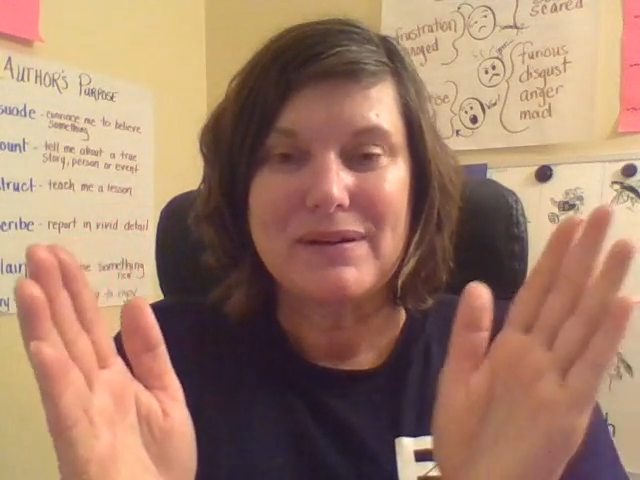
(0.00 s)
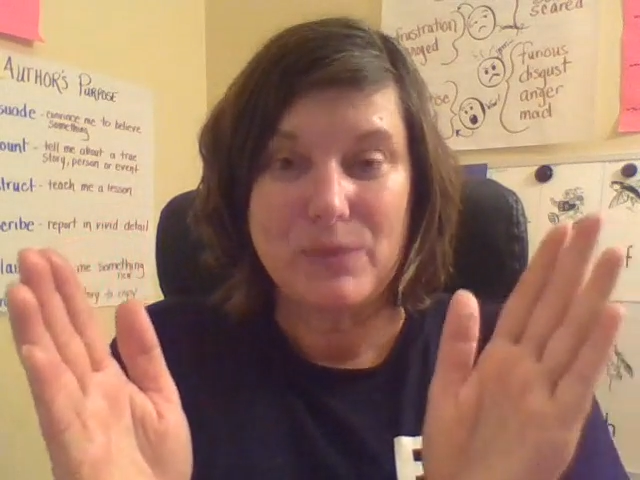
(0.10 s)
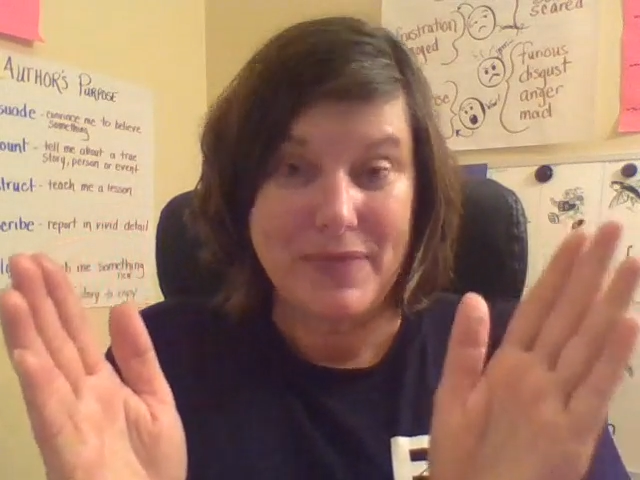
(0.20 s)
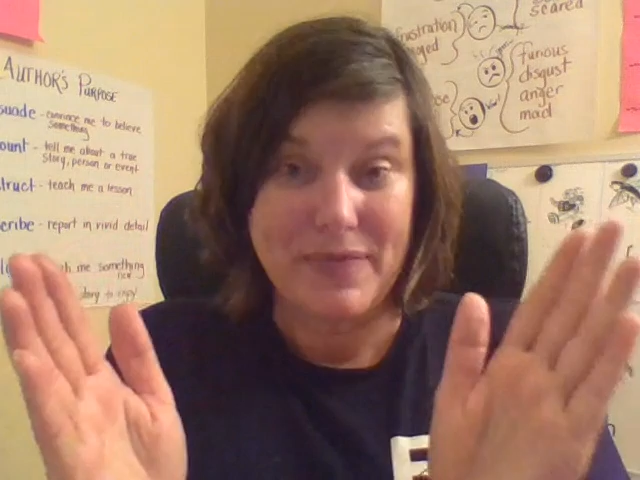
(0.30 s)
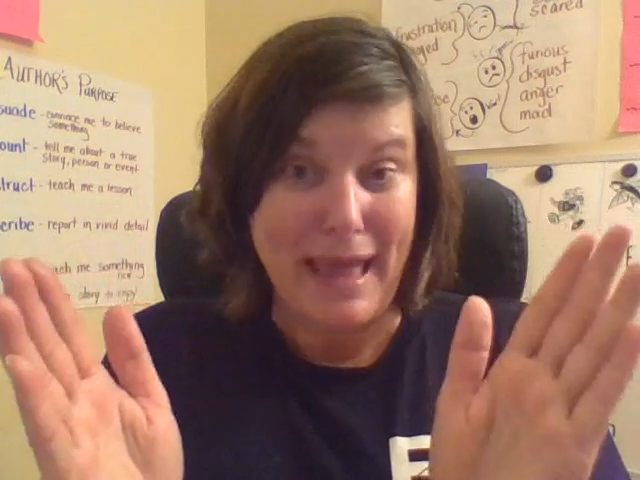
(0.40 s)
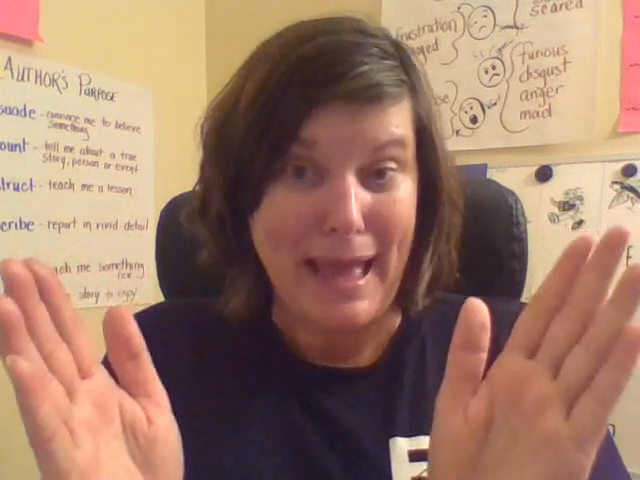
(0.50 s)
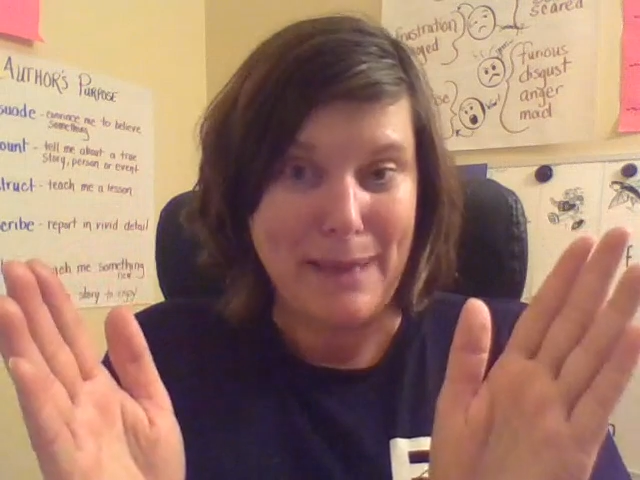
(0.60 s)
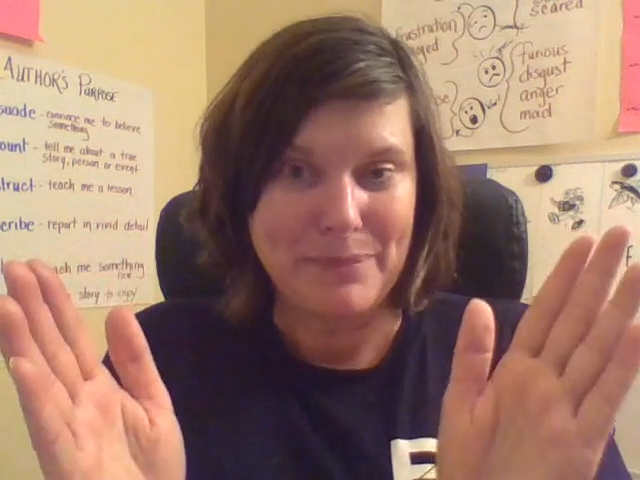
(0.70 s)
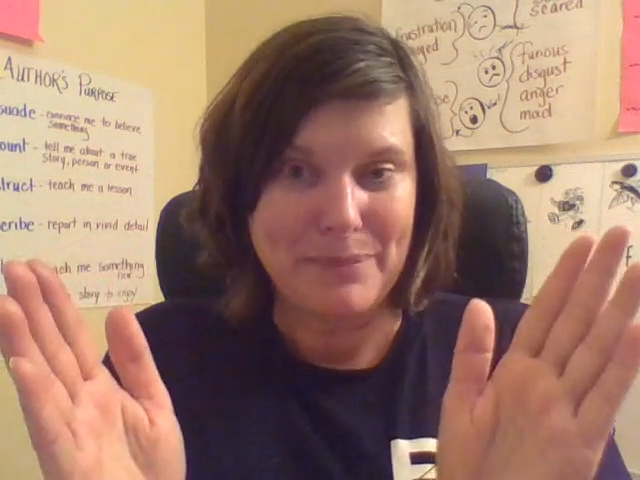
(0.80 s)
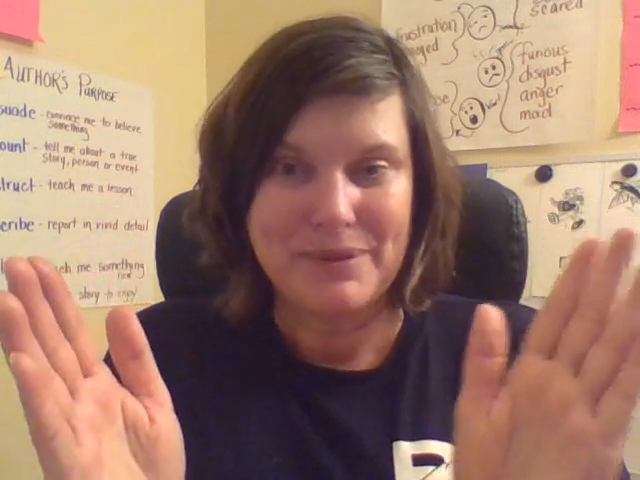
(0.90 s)
with
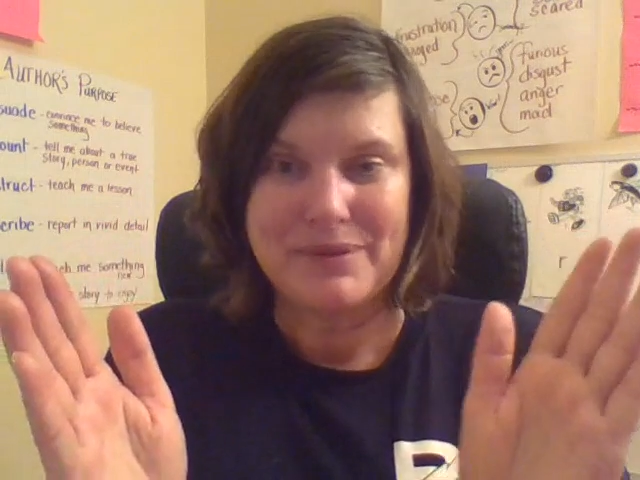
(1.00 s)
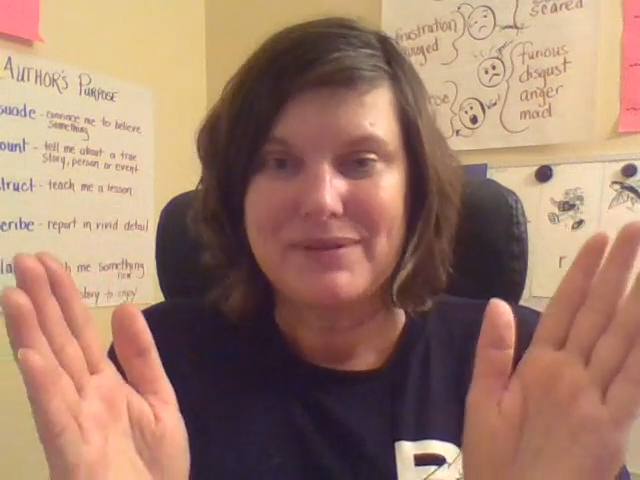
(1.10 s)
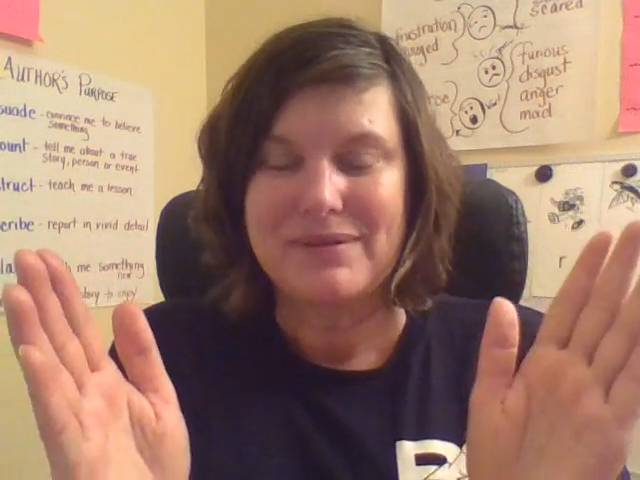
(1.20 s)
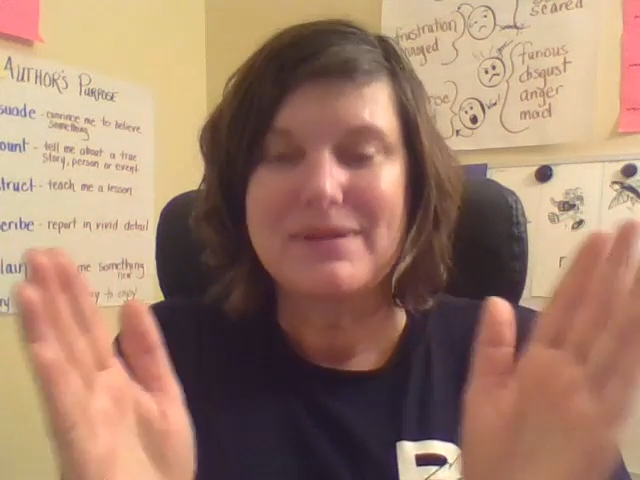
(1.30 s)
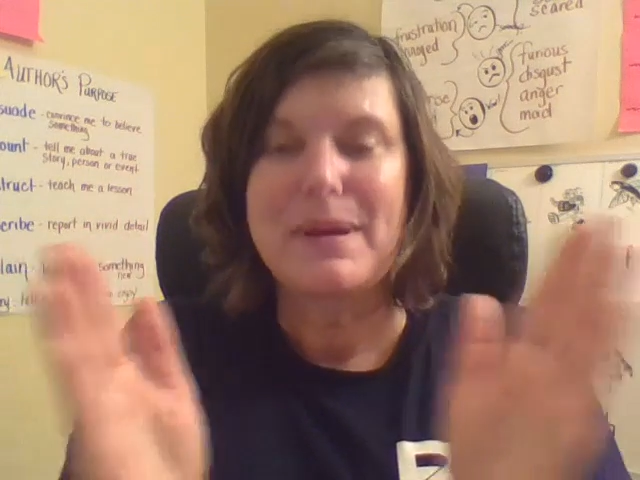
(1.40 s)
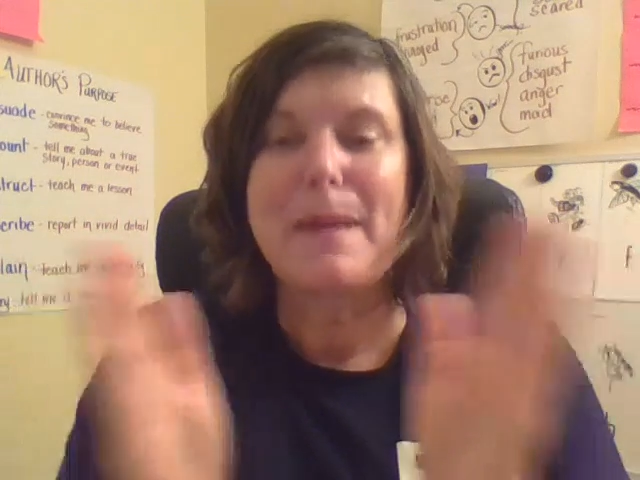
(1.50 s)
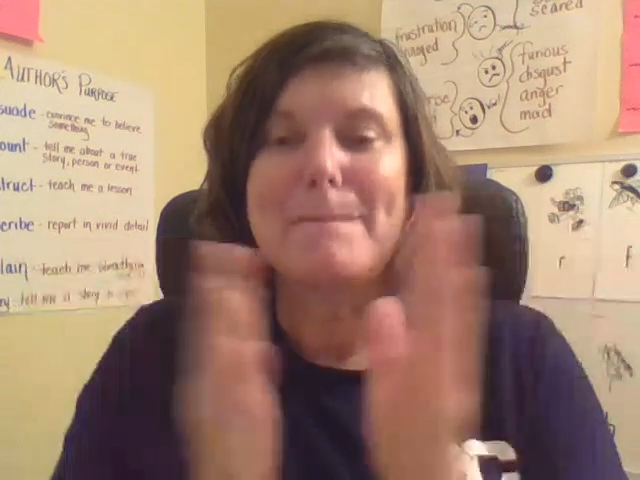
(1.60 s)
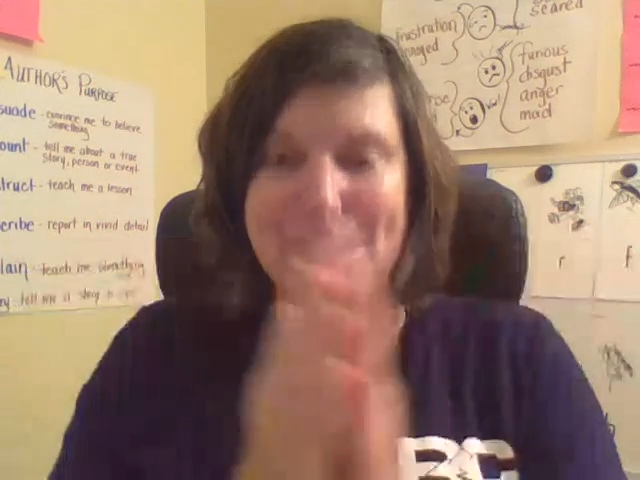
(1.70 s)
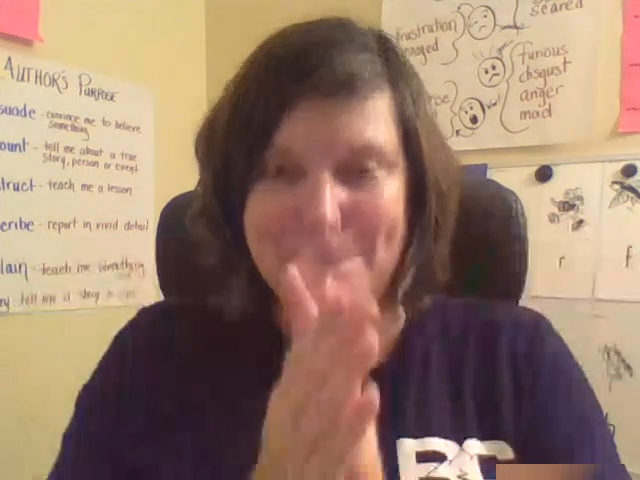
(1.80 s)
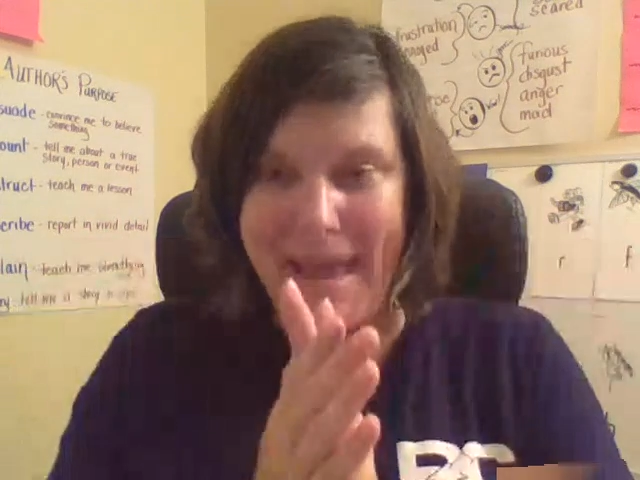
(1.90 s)
app,
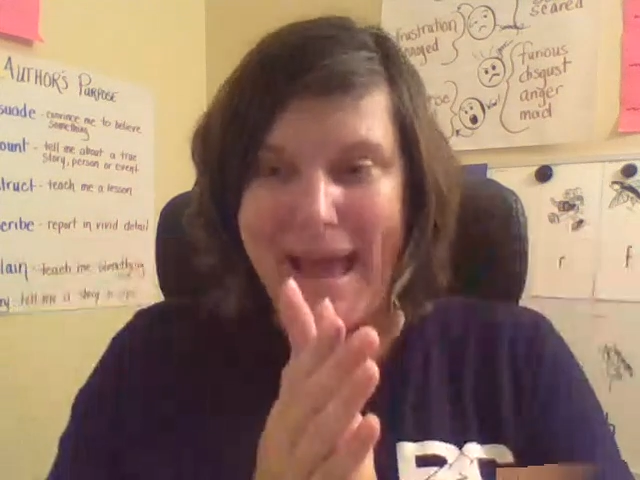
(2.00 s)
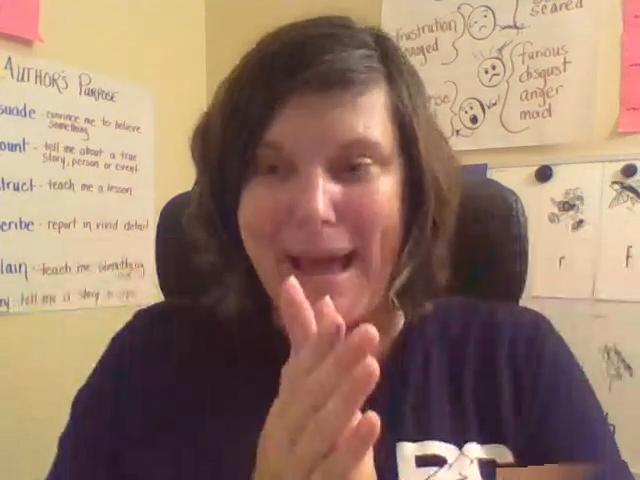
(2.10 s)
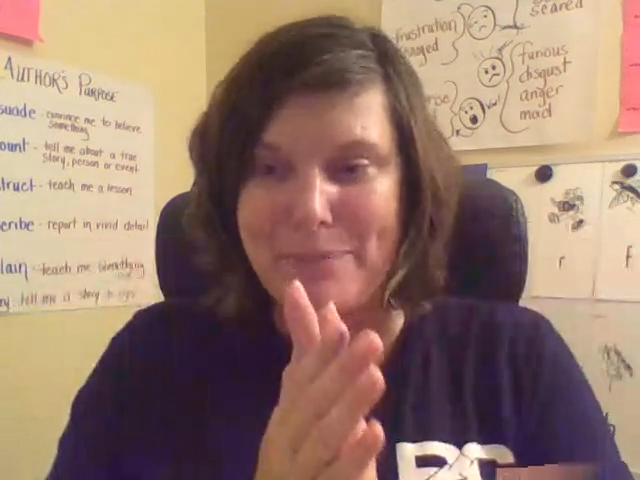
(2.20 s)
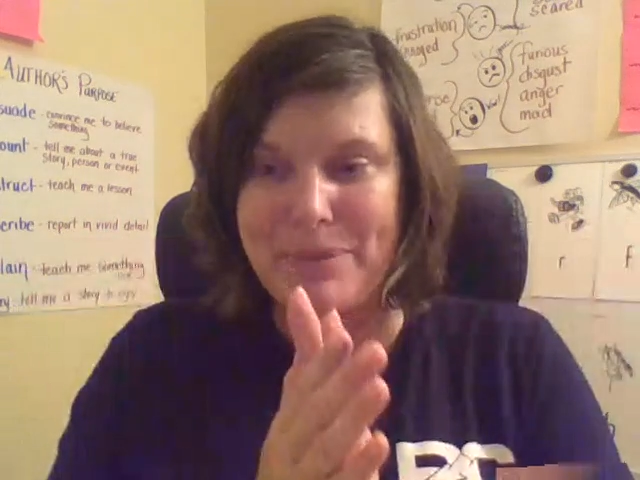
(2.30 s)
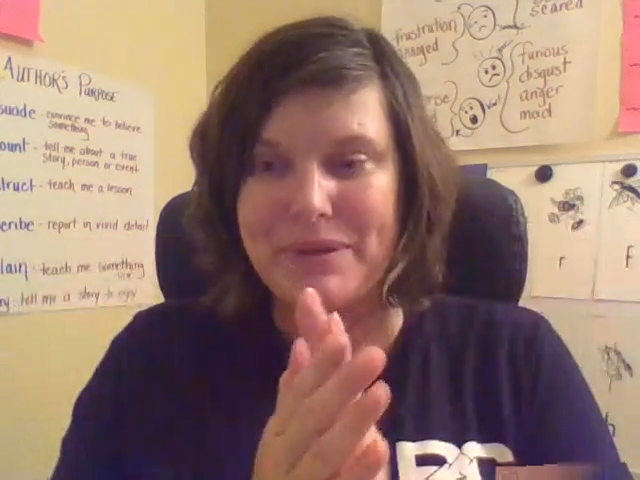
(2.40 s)
map.